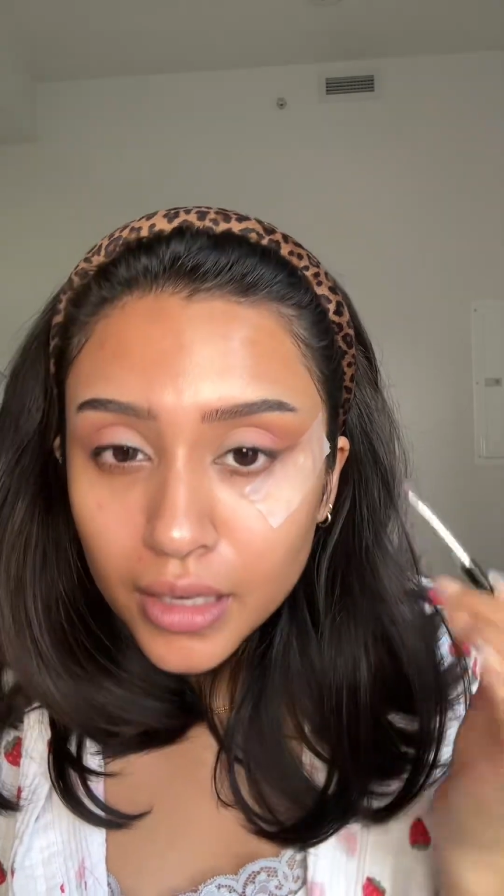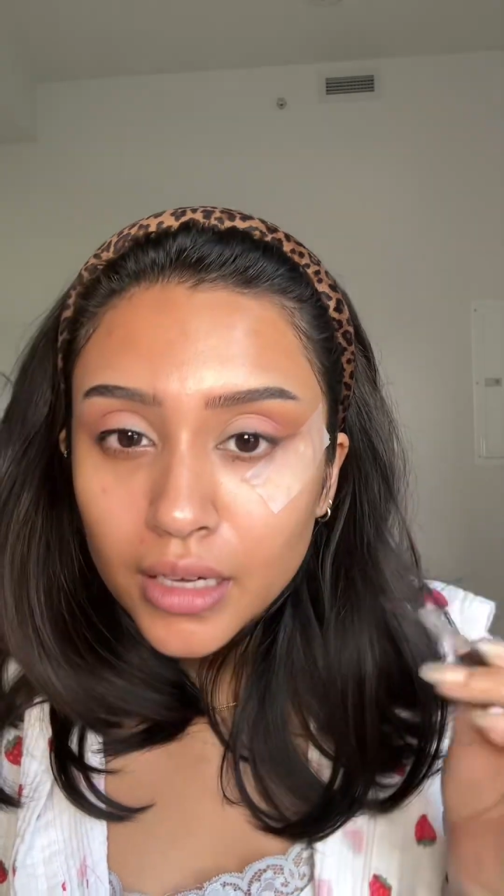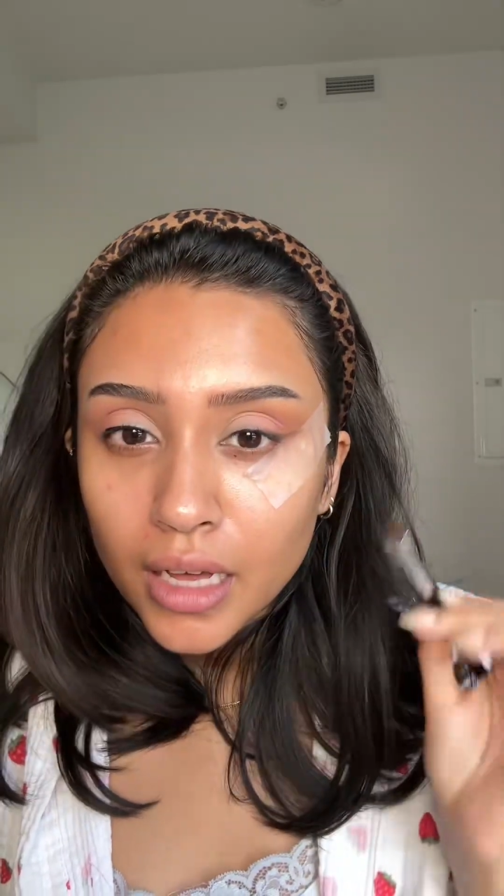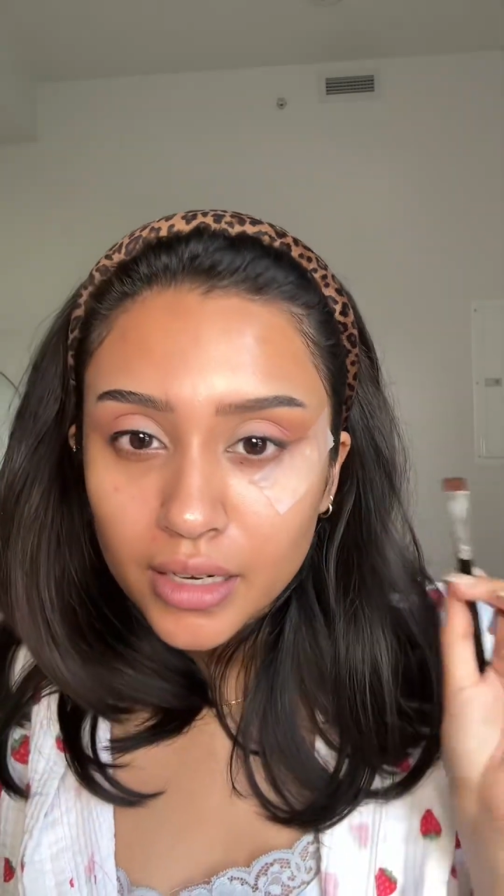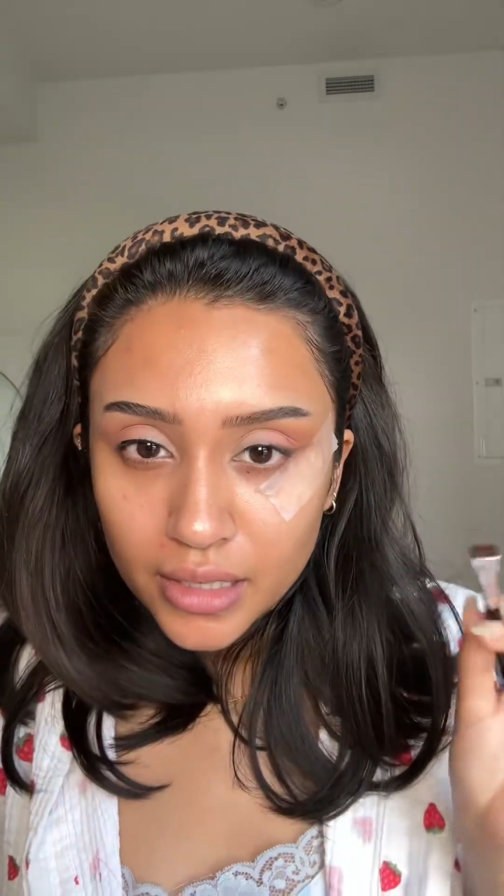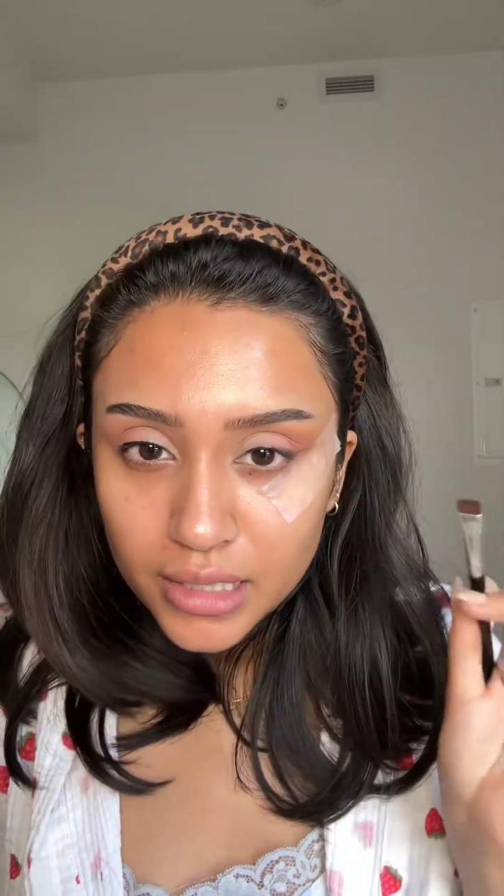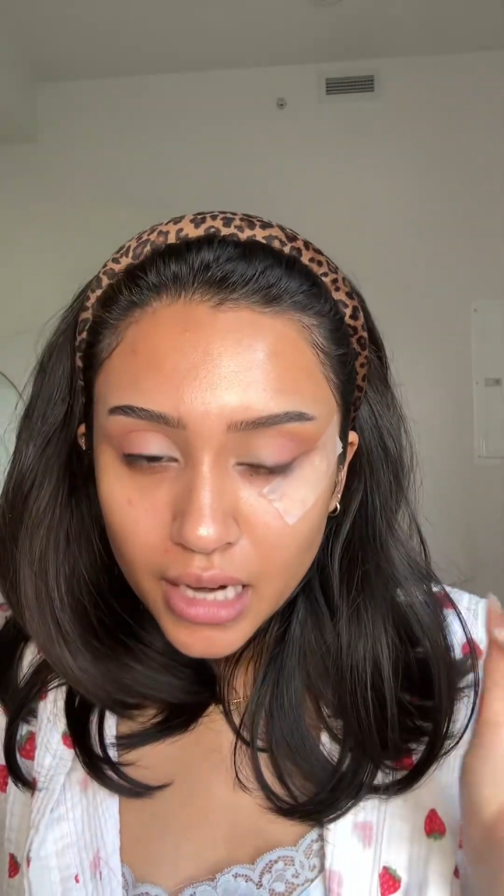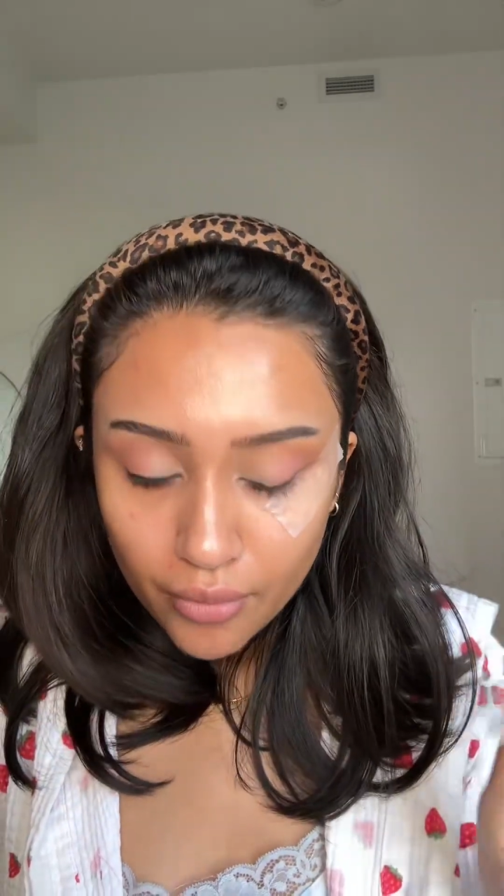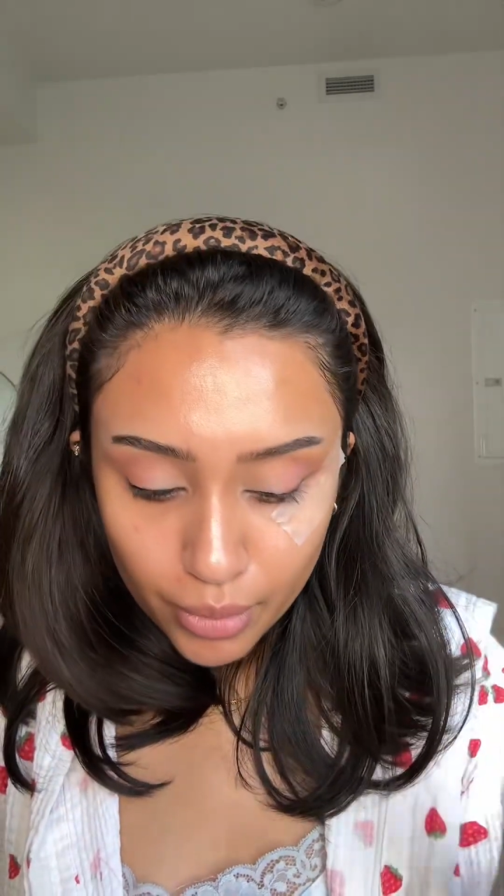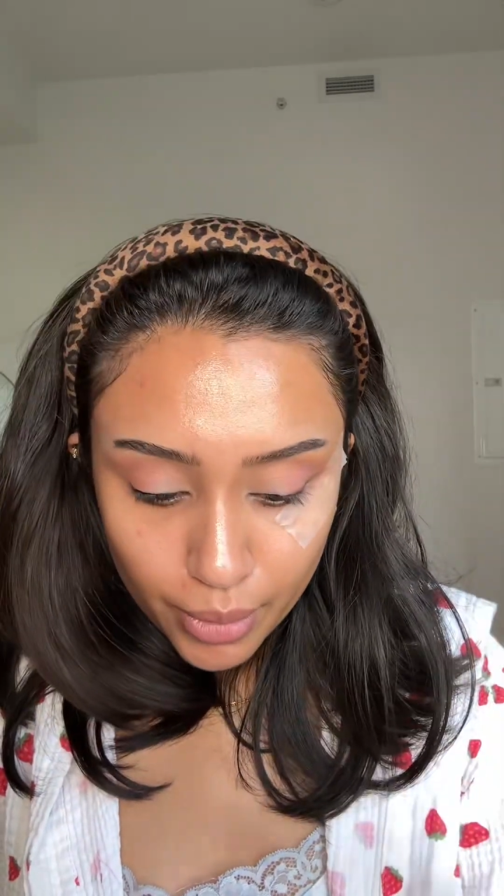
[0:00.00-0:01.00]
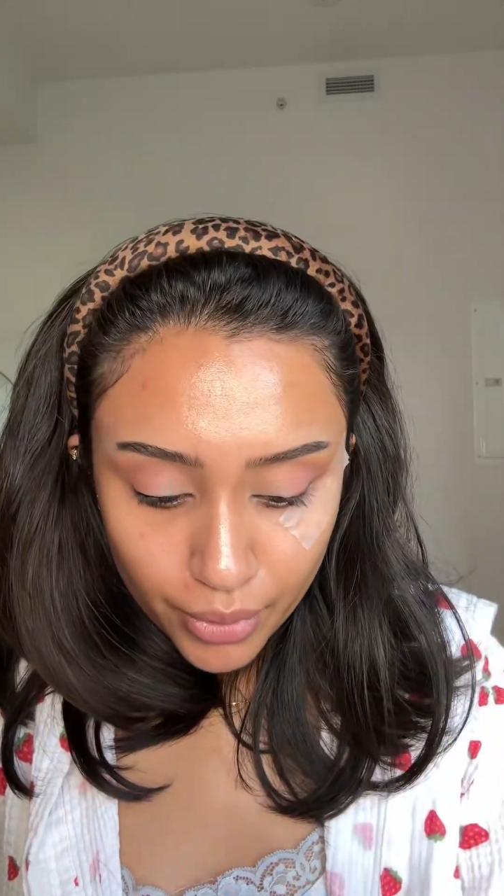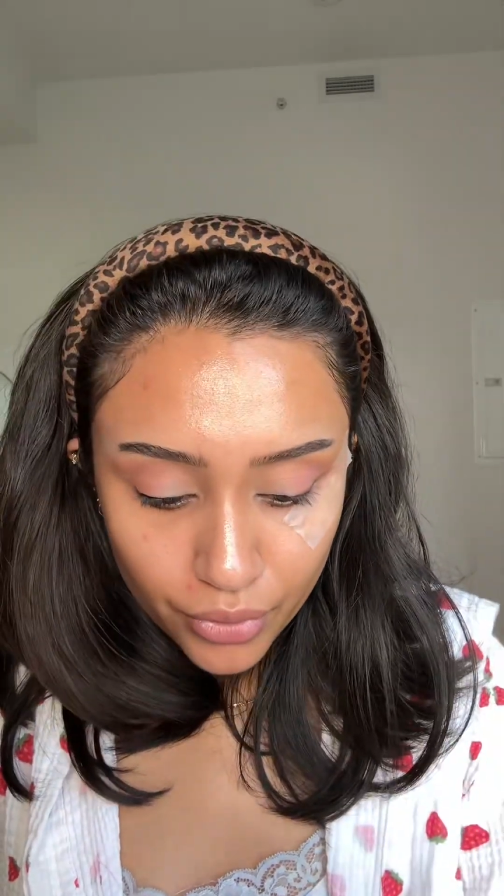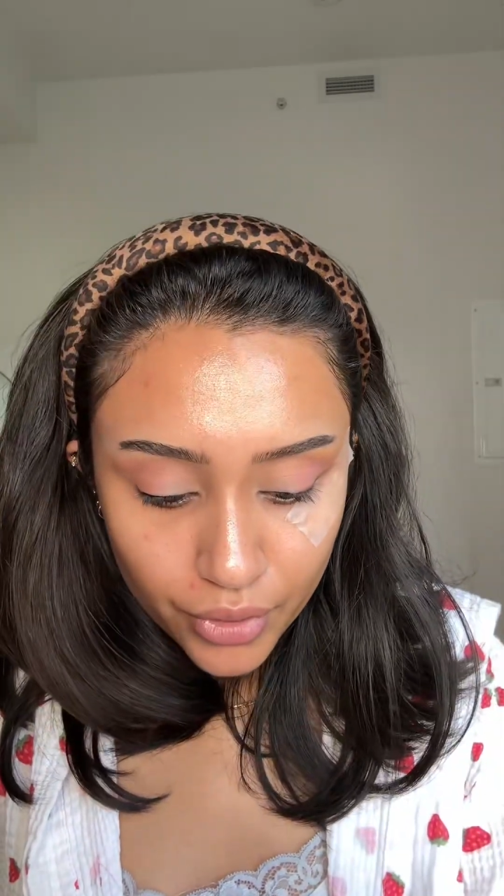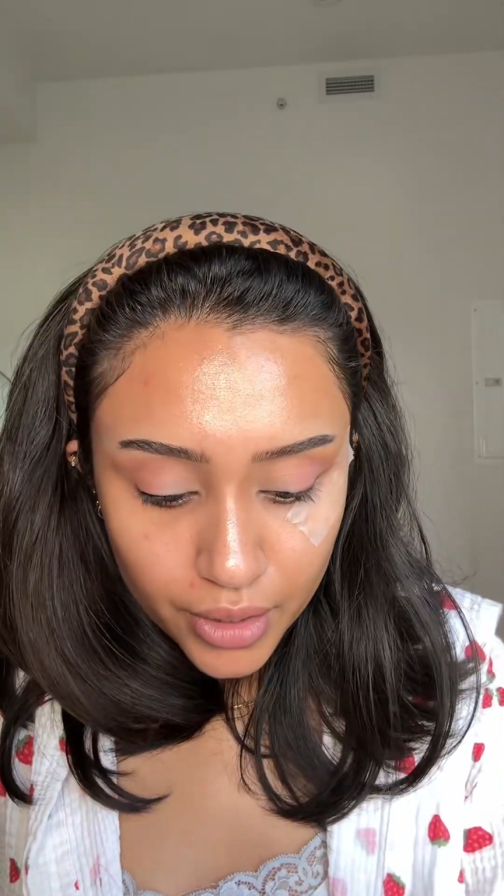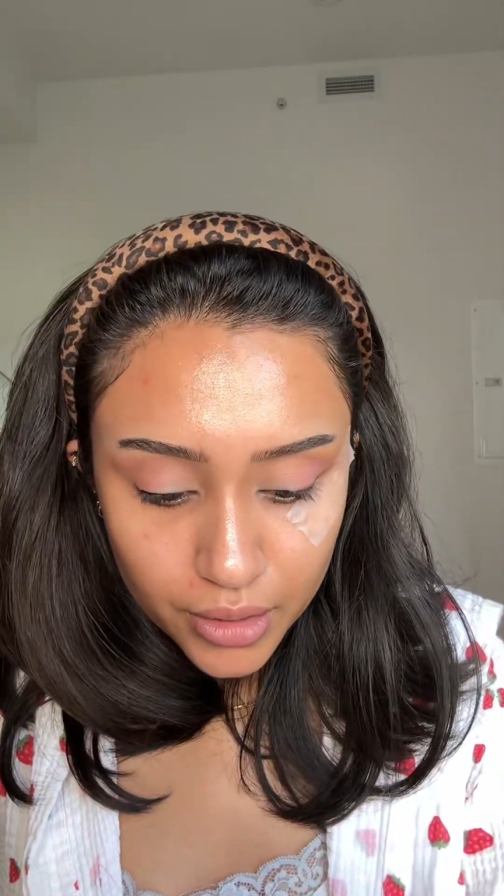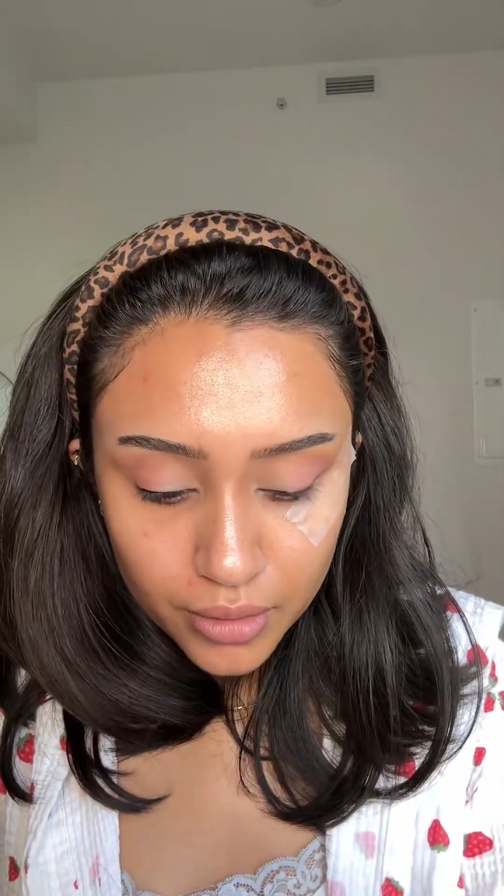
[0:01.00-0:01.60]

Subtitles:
And it doesn't have to be perfect.